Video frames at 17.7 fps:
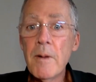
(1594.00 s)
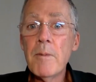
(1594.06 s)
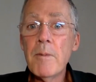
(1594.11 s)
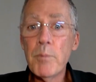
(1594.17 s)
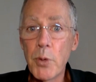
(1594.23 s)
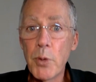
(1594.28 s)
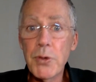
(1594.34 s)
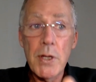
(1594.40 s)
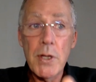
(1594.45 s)

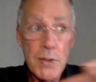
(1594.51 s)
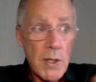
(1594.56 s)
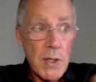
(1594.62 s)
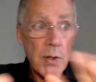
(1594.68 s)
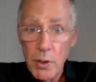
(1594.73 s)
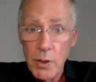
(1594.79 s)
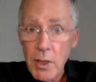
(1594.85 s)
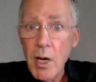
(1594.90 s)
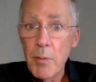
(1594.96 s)
but there's
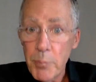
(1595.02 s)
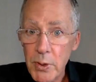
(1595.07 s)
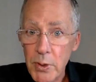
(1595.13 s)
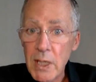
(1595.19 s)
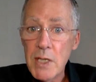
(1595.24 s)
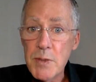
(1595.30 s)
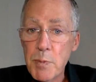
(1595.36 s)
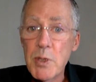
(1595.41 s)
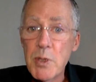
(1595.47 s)
other
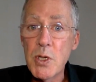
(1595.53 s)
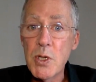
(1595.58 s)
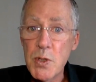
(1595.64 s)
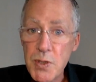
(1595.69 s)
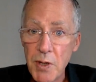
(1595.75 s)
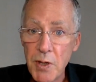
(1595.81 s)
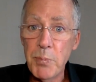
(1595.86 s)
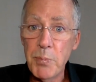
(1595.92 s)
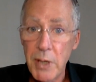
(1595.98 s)
companies
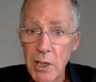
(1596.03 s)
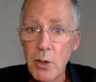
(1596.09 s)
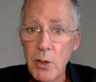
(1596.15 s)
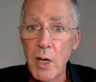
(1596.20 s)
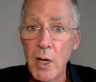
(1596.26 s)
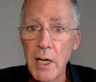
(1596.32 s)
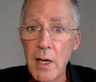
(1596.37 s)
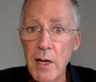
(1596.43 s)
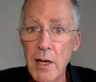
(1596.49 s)
producing
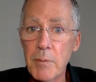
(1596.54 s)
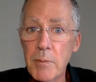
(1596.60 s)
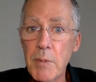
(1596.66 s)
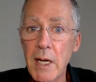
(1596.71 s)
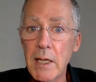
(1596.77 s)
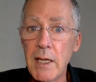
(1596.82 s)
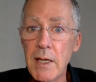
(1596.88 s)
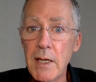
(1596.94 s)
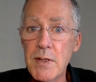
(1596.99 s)
picoionic
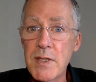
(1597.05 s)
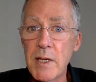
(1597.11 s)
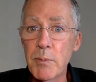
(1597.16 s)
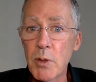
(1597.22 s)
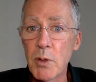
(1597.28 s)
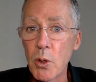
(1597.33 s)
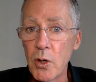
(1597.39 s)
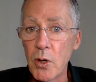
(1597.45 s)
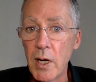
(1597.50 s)
magnesium
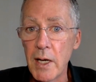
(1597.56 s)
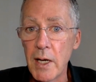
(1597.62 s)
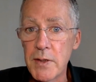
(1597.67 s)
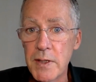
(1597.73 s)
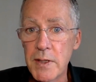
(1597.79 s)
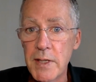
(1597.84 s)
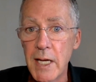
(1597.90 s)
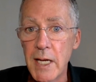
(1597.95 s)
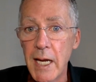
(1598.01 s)
chloride
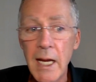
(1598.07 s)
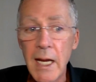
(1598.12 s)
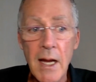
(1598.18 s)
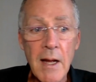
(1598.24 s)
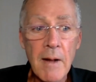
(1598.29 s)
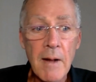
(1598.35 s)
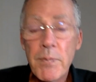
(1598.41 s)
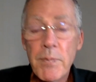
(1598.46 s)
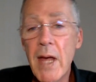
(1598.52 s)
today.
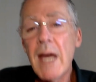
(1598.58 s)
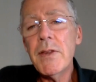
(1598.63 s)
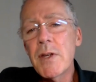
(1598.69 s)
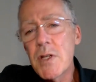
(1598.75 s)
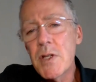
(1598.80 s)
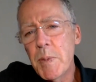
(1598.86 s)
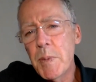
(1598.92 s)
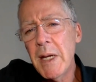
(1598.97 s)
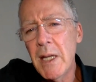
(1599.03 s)
And
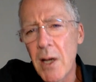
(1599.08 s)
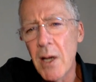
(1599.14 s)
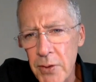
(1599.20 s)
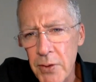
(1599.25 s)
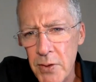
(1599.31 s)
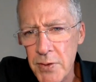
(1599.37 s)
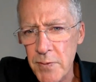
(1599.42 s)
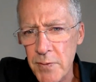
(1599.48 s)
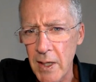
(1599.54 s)
there's been
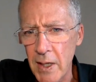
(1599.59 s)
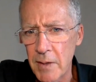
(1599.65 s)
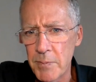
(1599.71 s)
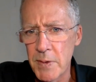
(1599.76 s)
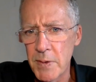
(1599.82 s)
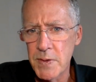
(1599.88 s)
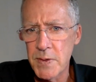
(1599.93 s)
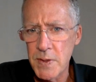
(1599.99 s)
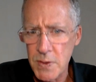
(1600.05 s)
other
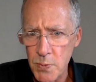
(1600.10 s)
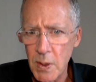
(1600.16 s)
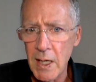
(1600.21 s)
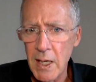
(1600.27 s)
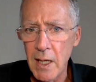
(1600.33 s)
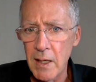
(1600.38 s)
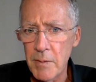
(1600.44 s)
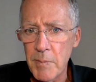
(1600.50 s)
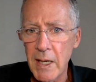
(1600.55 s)
developments as
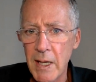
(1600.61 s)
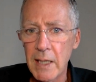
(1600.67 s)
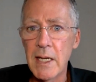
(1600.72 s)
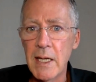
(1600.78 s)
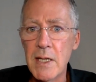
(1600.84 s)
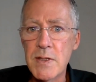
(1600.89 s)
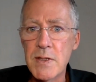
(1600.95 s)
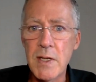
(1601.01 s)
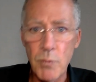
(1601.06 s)
well in
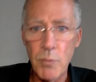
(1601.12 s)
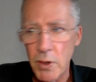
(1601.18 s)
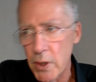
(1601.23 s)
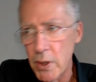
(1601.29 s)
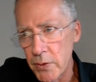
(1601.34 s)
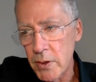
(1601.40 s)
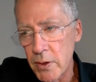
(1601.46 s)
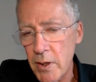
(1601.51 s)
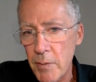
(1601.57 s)
magnesium with
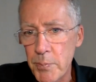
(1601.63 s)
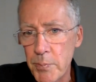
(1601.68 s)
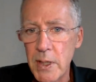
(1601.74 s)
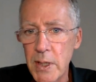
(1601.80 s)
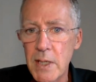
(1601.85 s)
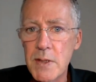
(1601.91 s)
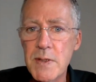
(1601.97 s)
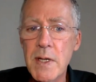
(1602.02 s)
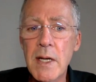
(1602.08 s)
other
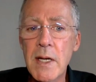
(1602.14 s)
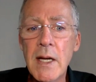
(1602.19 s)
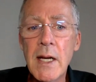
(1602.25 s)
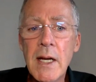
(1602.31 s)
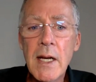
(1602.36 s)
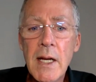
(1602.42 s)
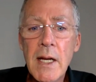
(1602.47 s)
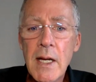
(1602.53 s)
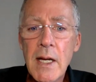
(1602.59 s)
companies.
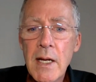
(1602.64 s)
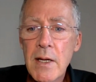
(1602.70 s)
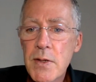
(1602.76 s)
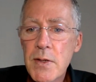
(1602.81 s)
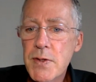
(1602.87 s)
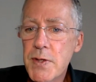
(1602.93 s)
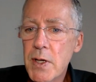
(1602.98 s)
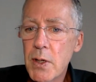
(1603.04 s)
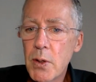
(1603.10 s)

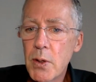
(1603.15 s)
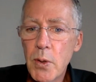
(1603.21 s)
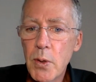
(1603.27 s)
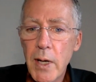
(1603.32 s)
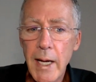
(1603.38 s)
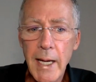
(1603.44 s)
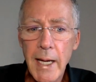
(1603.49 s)
So,